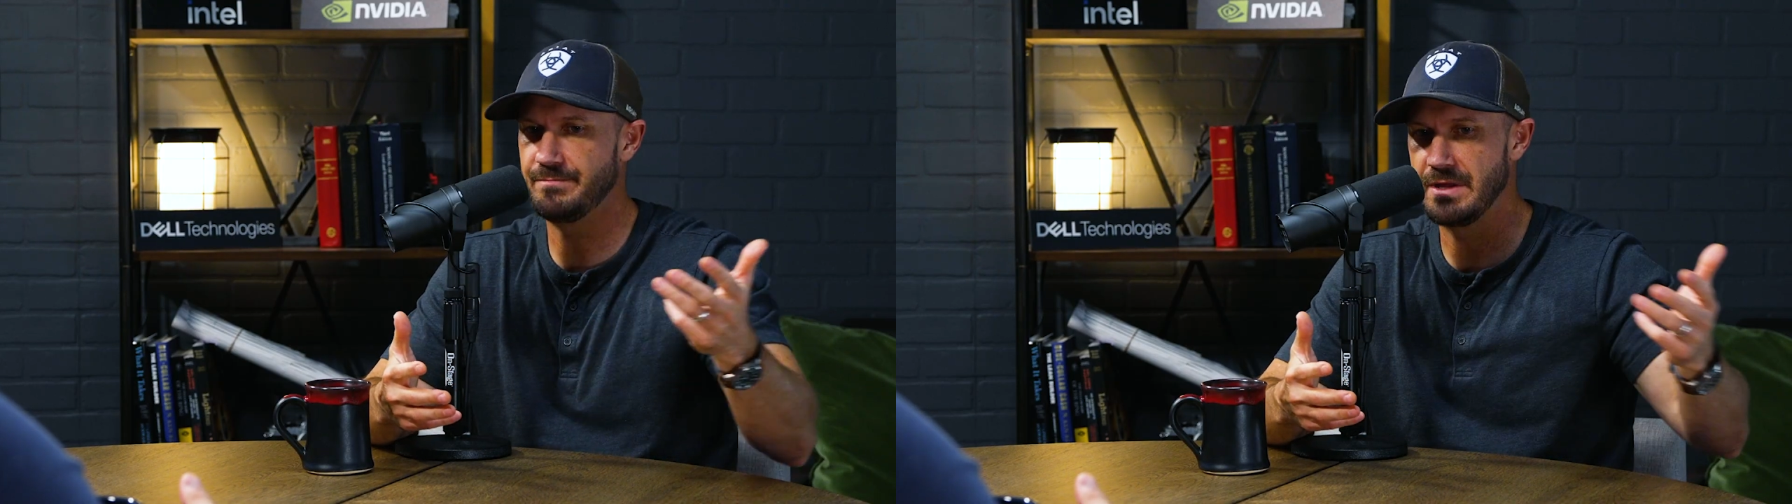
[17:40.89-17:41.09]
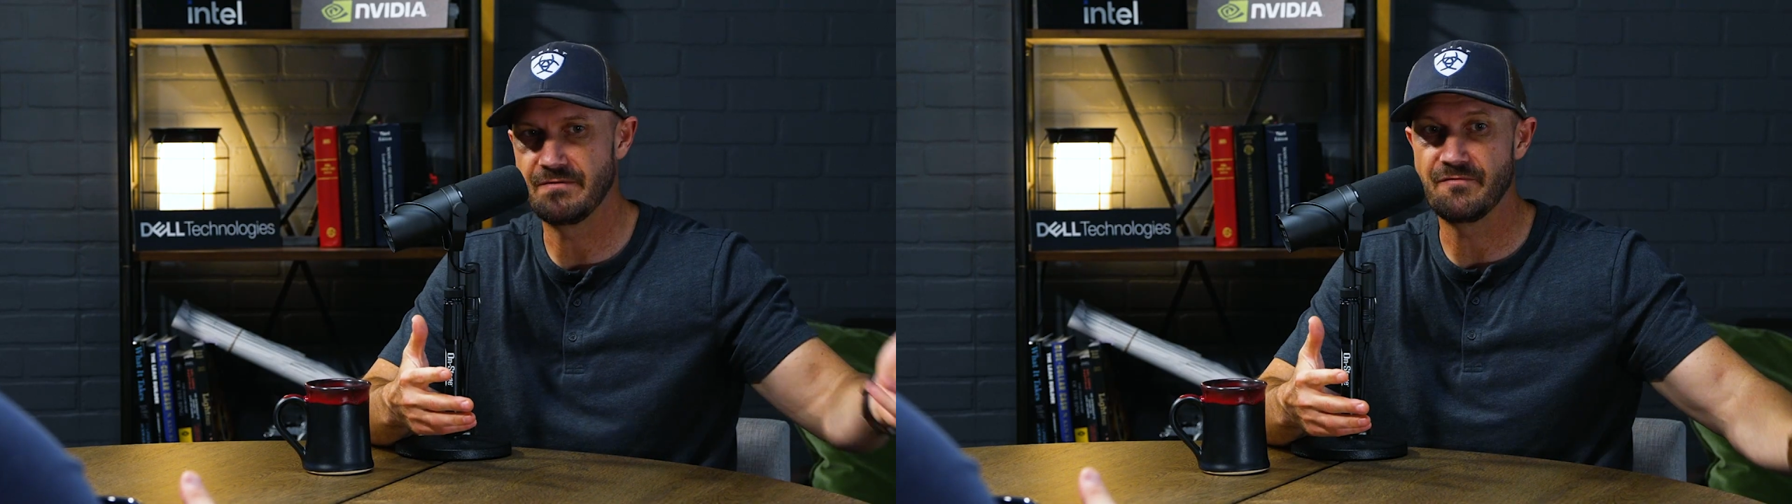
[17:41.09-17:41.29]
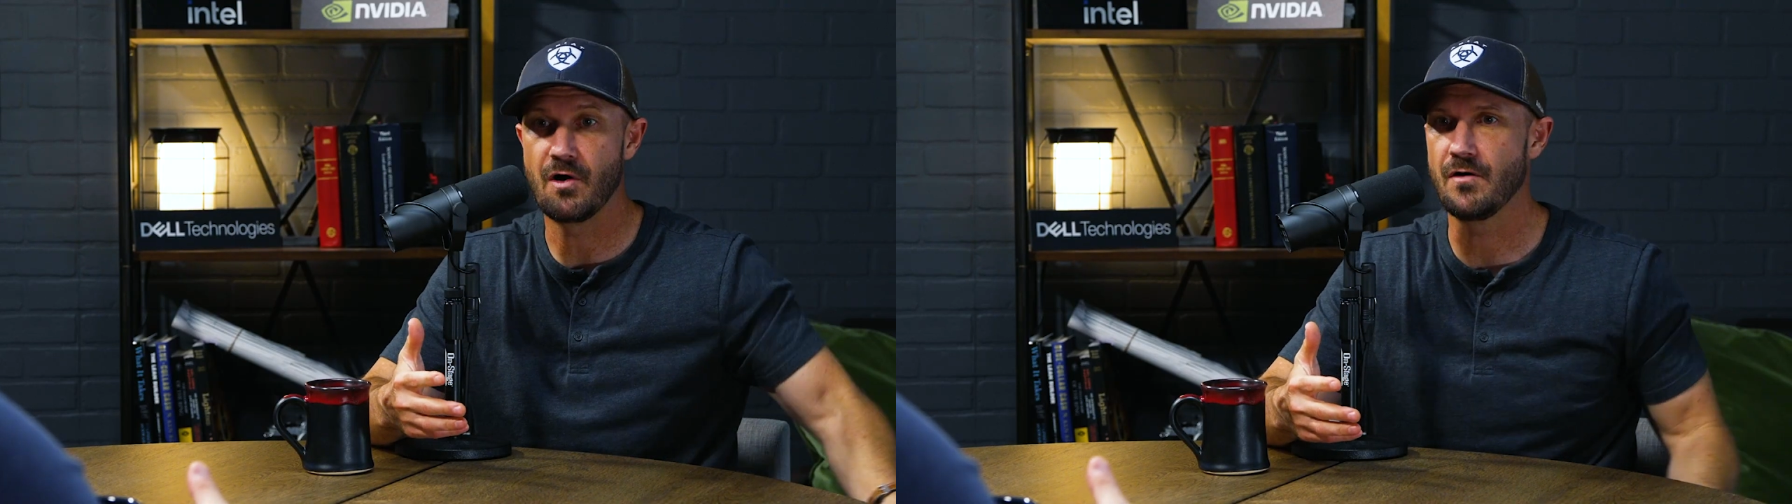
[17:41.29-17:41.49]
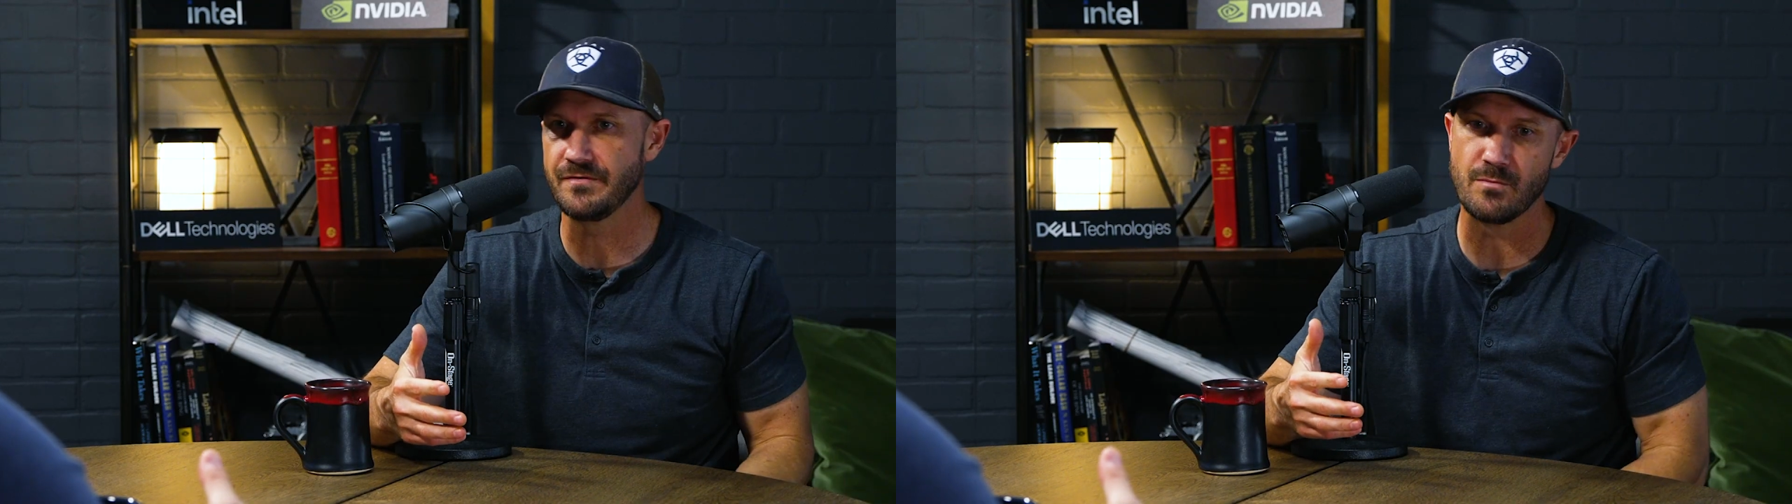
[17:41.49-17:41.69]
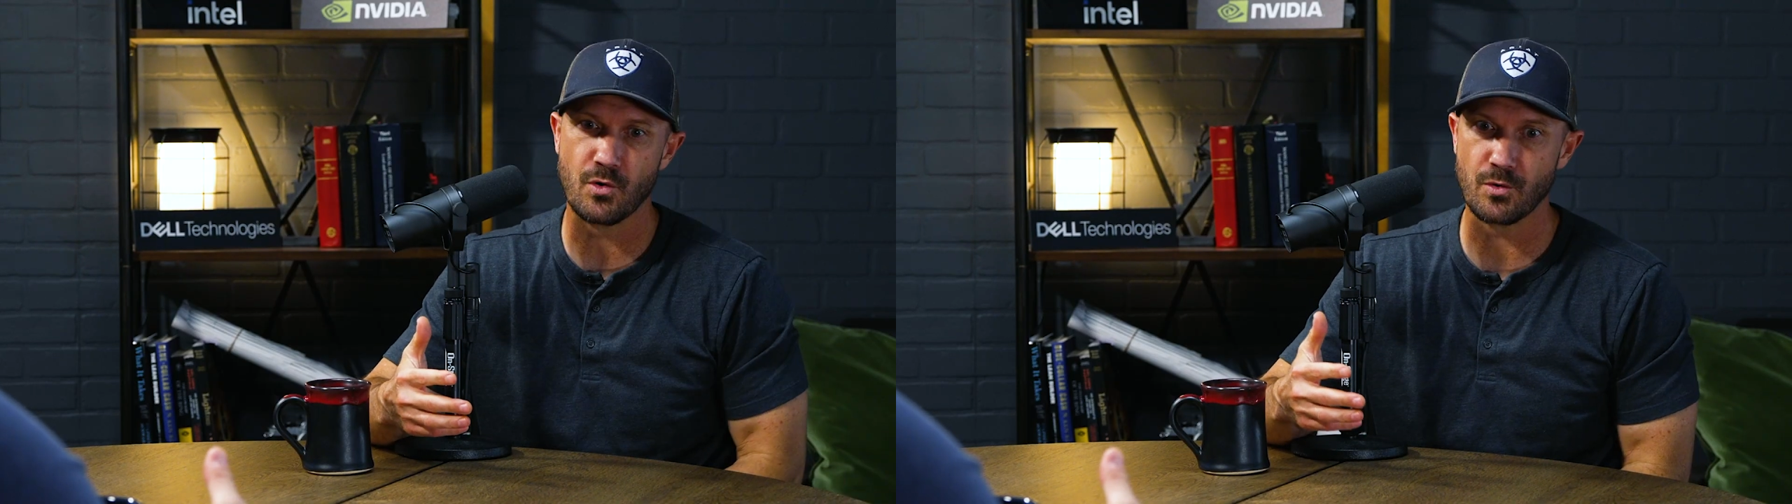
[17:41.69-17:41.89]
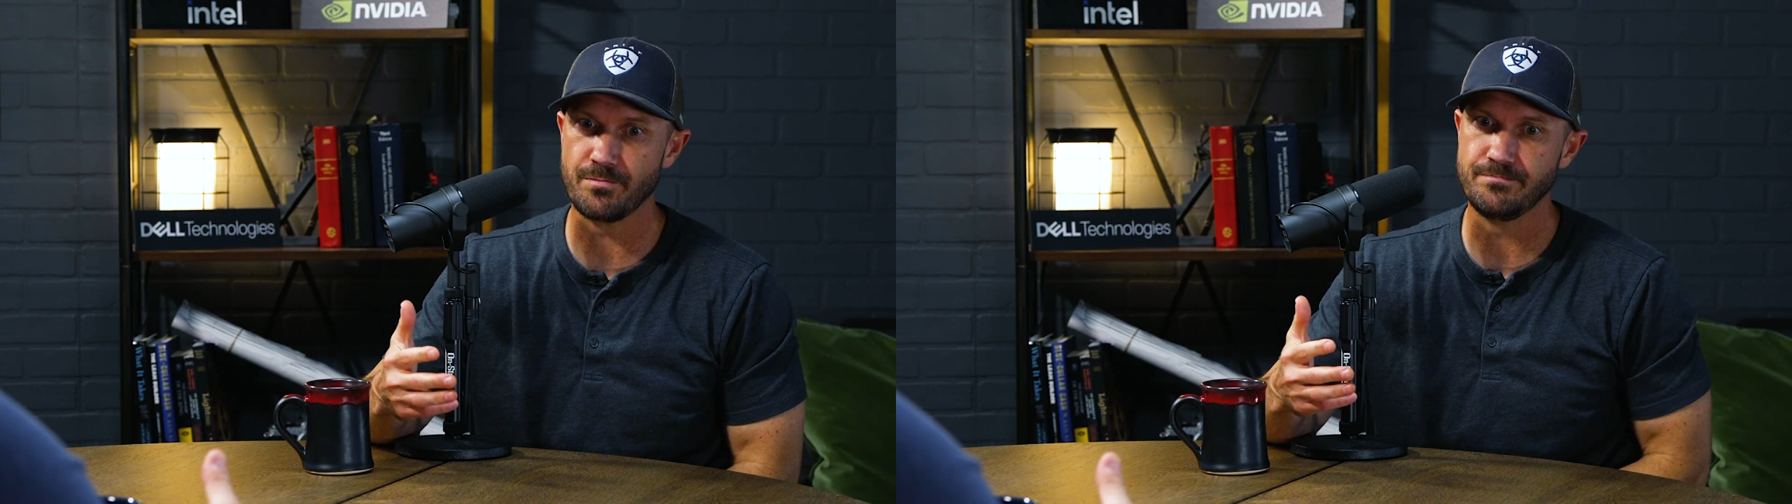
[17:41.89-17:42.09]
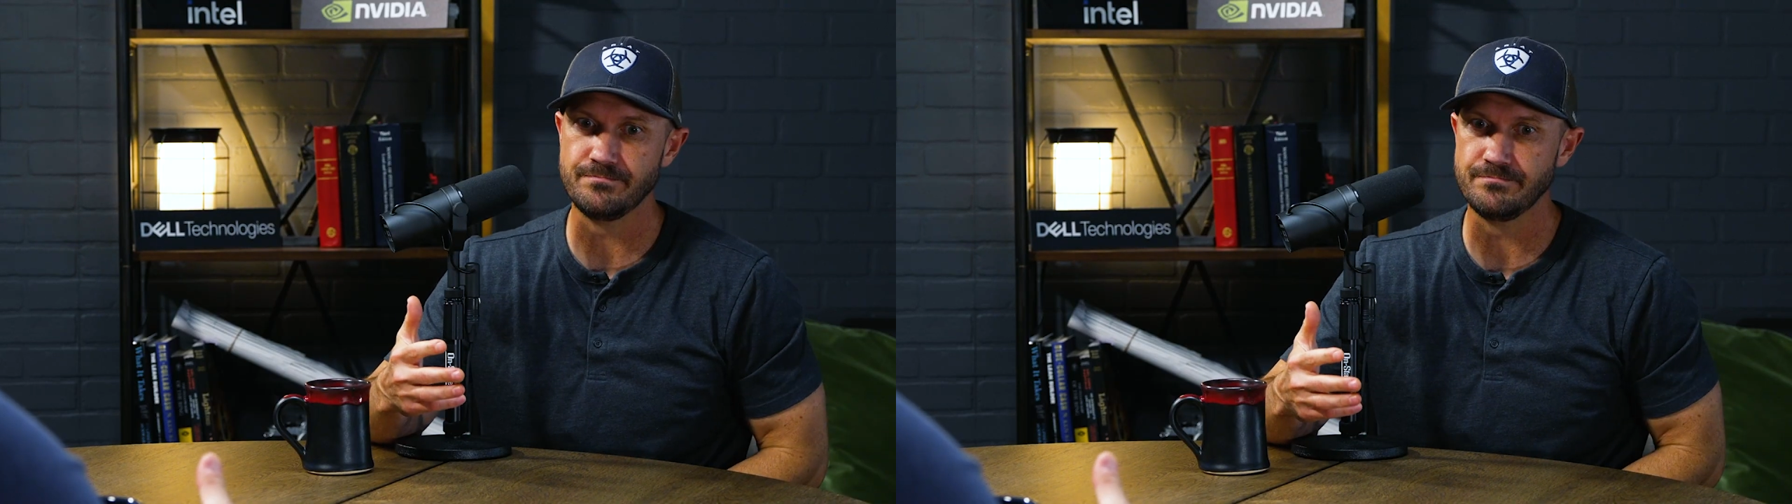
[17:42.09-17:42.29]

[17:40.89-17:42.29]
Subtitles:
been involved in more